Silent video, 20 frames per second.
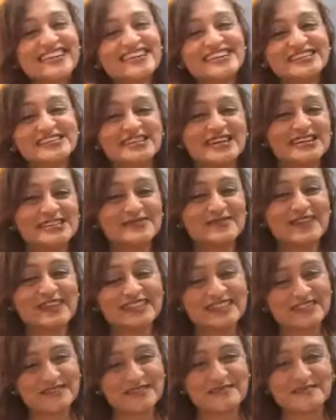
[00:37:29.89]
Sean's my
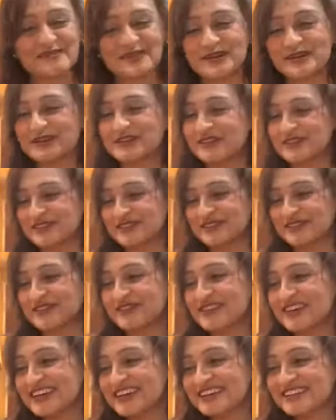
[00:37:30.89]
living
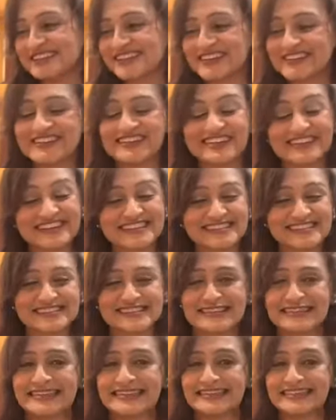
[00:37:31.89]
proof. So it
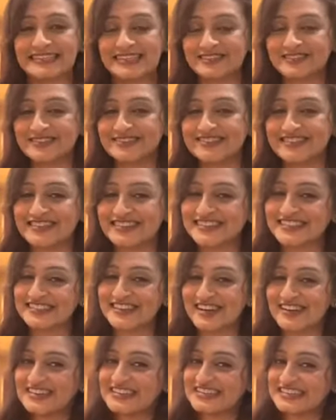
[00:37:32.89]
is true.
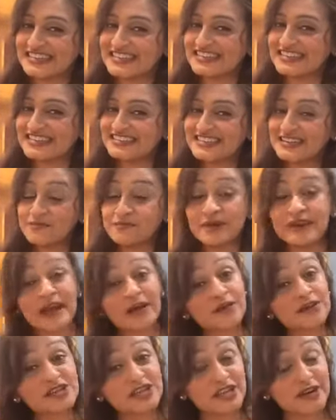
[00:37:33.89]
Sorry, Sean. But
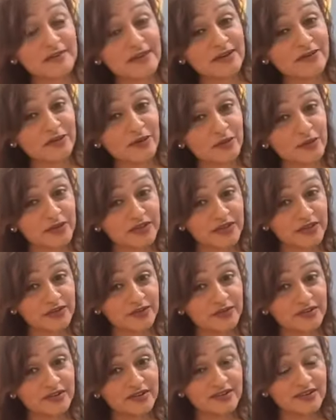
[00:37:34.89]
now I share my food with you,
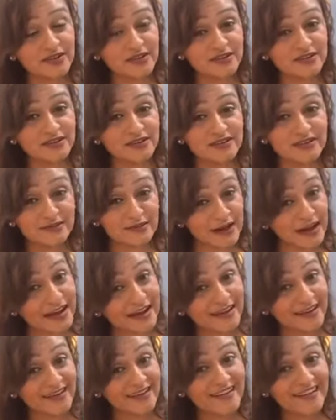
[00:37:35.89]
right?
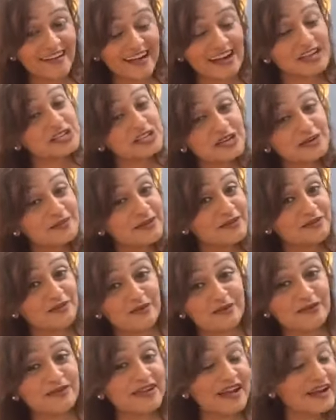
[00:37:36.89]
I share my
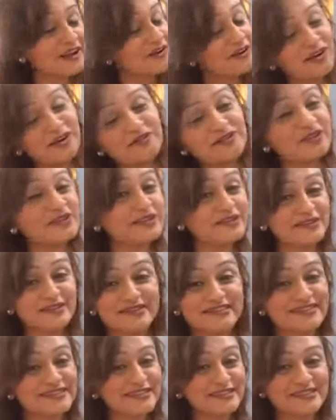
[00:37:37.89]
food. I cook for you,
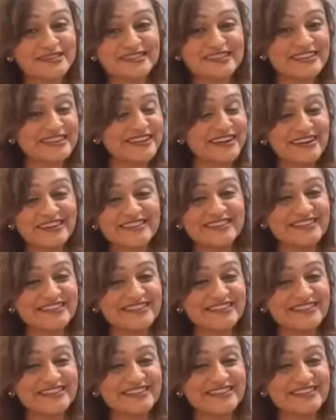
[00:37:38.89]
you know?